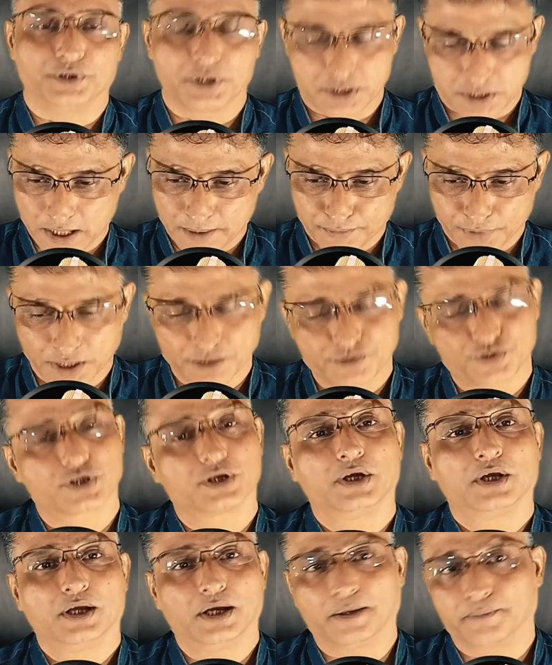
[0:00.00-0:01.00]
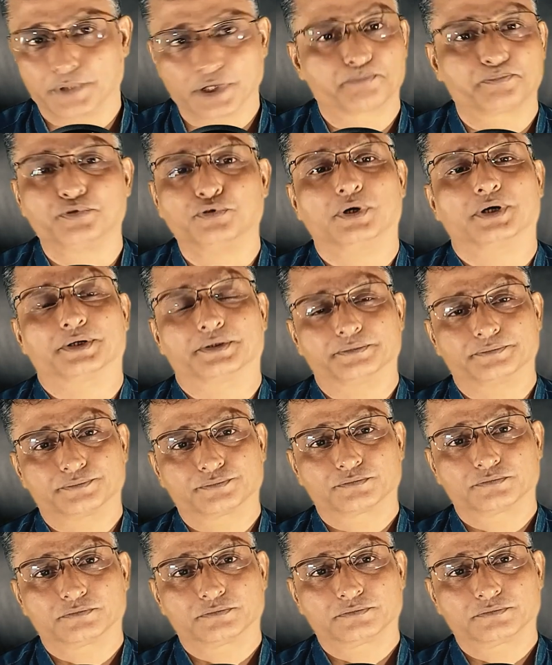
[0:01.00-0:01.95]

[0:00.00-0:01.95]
Yes, I'm rich, I'm not poor.